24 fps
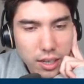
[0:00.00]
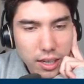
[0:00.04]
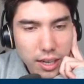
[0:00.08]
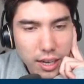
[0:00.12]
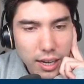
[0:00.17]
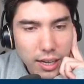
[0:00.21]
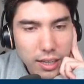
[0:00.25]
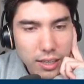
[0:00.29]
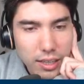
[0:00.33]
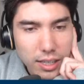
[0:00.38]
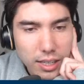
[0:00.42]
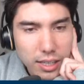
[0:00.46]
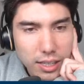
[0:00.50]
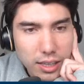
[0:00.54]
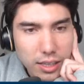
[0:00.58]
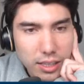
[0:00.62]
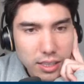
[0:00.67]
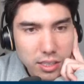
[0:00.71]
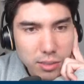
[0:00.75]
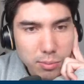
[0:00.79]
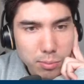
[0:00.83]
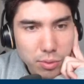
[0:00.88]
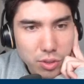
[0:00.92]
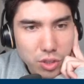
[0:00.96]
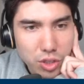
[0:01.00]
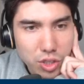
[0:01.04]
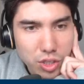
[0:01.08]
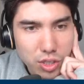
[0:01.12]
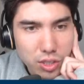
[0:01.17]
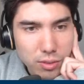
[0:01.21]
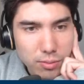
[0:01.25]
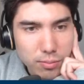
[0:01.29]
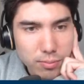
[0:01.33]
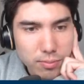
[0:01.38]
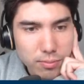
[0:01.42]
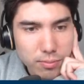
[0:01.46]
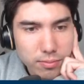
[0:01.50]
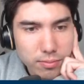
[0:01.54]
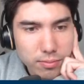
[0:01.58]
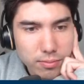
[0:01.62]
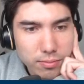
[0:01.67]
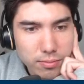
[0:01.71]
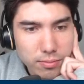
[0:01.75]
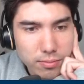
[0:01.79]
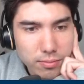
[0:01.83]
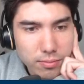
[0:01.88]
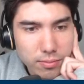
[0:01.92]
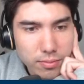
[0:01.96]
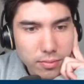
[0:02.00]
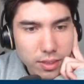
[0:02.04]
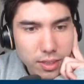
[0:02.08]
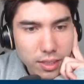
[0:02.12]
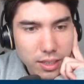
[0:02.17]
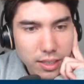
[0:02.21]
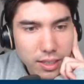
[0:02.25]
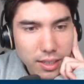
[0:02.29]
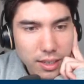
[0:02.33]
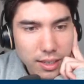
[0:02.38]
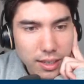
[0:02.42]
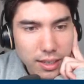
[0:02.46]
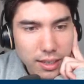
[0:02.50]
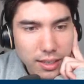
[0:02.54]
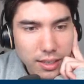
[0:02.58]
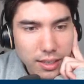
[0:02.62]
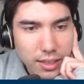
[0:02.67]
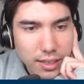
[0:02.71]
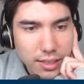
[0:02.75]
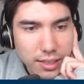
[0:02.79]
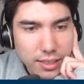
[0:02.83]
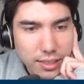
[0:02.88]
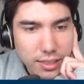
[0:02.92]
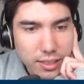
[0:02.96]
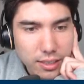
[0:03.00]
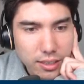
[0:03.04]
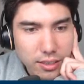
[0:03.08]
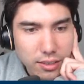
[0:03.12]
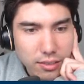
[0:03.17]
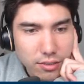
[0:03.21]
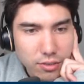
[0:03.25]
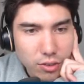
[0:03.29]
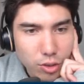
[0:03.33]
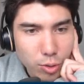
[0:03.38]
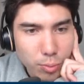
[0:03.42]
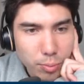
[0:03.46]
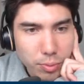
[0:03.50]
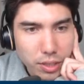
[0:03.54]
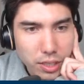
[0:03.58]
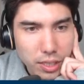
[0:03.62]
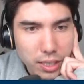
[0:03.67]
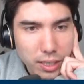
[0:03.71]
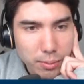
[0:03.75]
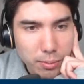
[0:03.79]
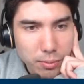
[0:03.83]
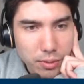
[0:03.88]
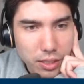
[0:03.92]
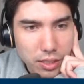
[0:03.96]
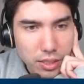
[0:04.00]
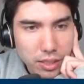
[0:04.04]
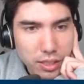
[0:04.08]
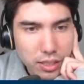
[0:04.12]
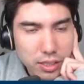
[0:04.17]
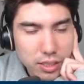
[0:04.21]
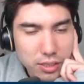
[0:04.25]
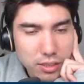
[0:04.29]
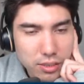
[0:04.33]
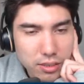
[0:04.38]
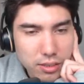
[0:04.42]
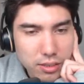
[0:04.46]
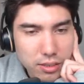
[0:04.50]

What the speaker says: I like this bishop and the idea of opening up this.